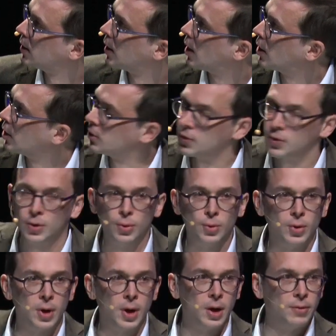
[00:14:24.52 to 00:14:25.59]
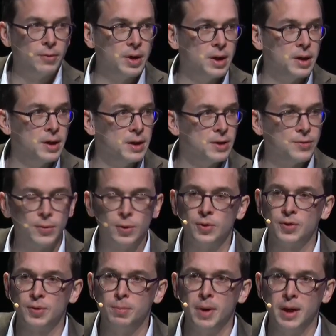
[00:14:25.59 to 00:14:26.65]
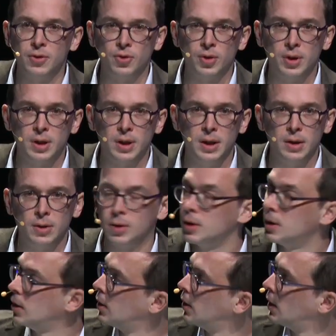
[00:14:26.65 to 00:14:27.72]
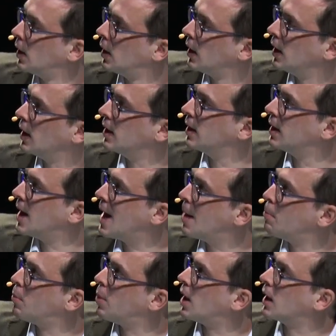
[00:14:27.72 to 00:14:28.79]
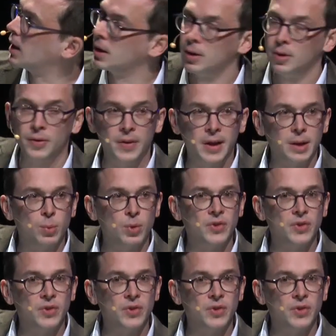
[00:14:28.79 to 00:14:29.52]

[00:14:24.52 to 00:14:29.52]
hardstone carving is first mentioned here, in an empire that was